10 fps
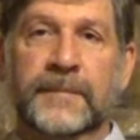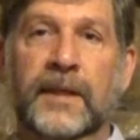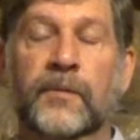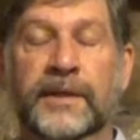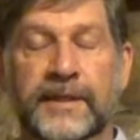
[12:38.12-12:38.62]

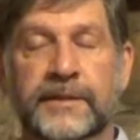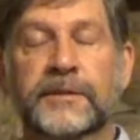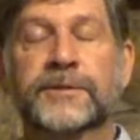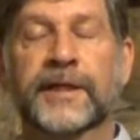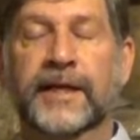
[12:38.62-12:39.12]
And we need to
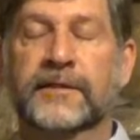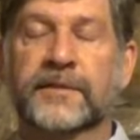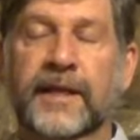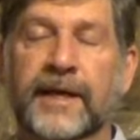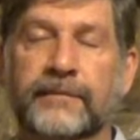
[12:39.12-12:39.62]
change
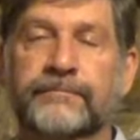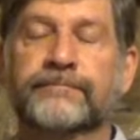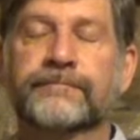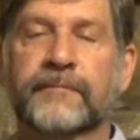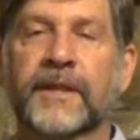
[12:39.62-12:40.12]
that.
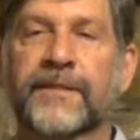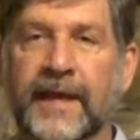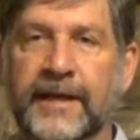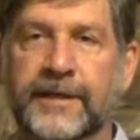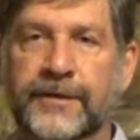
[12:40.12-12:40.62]

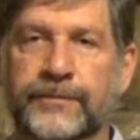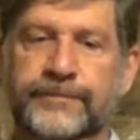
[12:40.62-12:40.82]
Thank you.